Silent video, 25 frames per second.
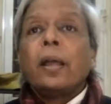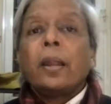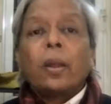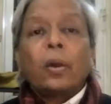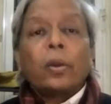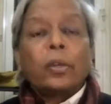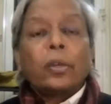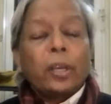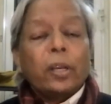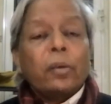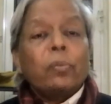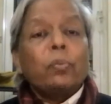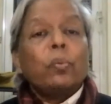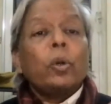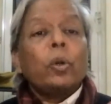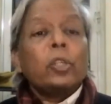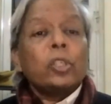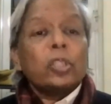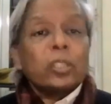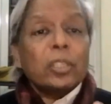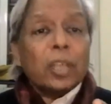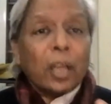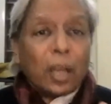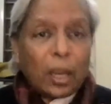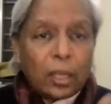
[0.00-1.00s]
Now here, what
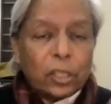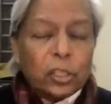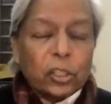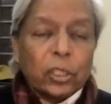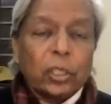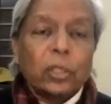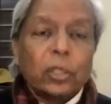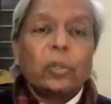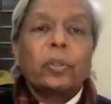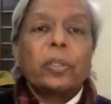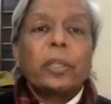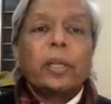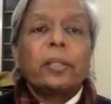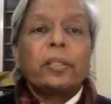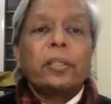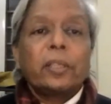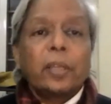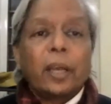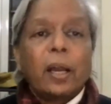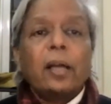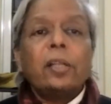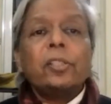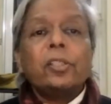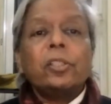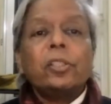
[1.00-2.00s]
is the answer to that? The
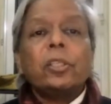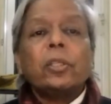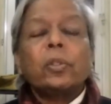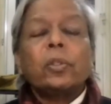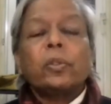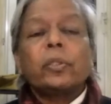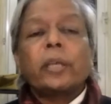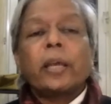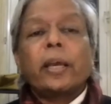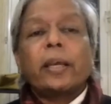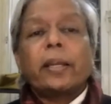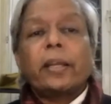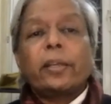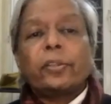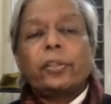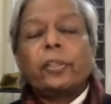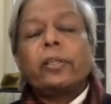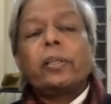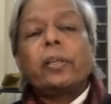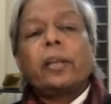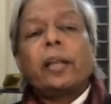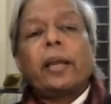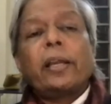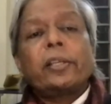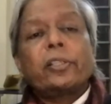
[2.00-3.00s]
answer to that, I
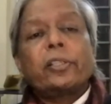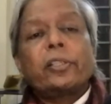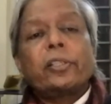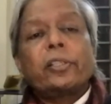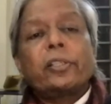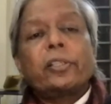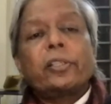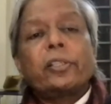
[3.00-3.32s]
think, lies in